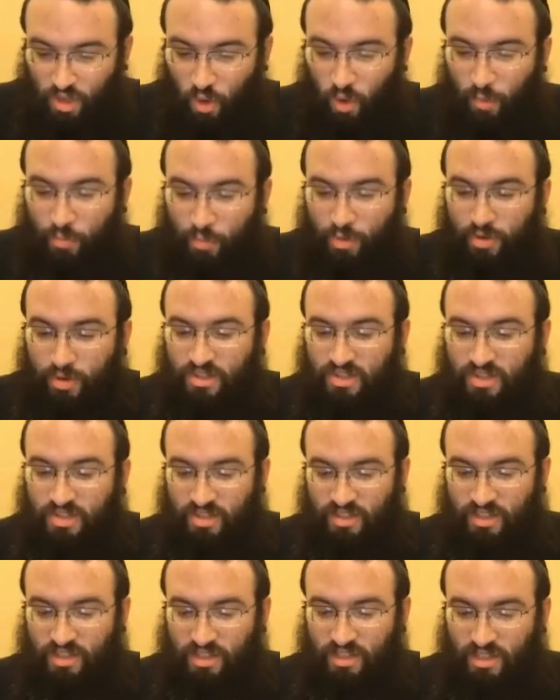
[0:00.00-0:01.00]
So a
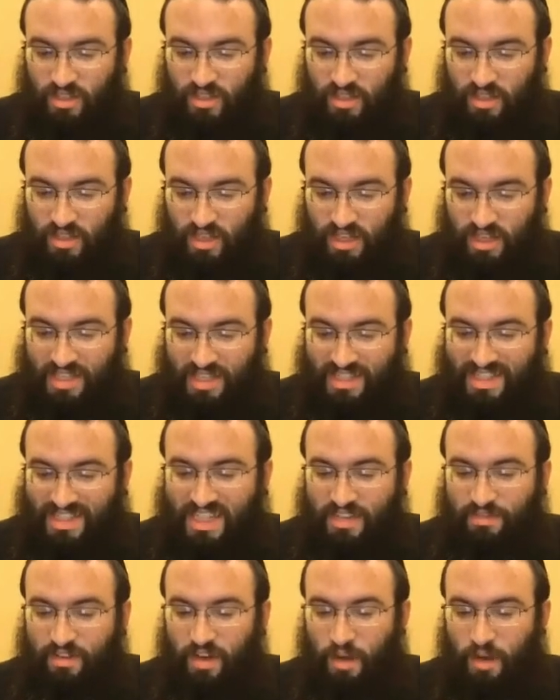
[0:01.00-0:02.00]
person is
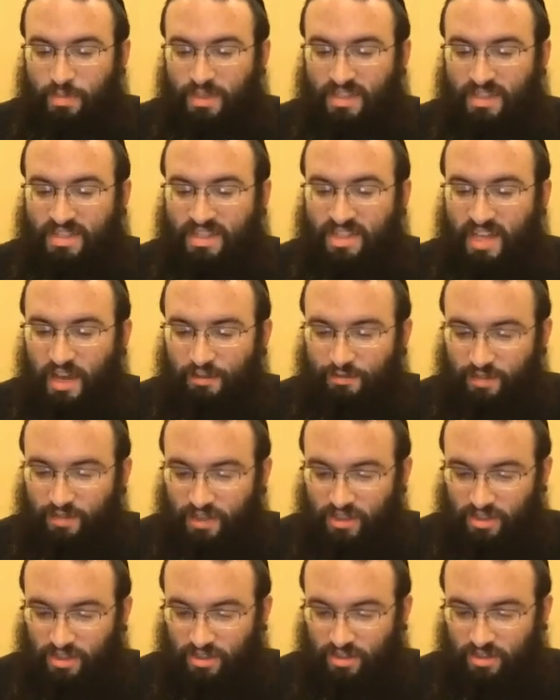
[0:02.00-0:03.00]
giving up his
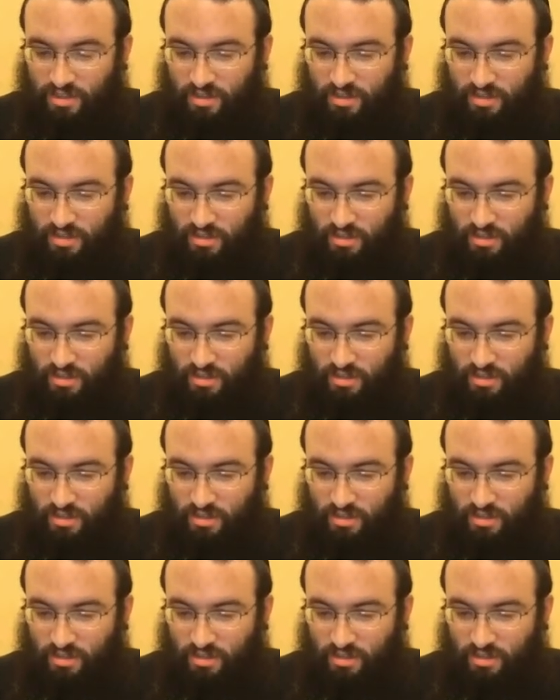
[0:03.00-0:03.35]
nefesh.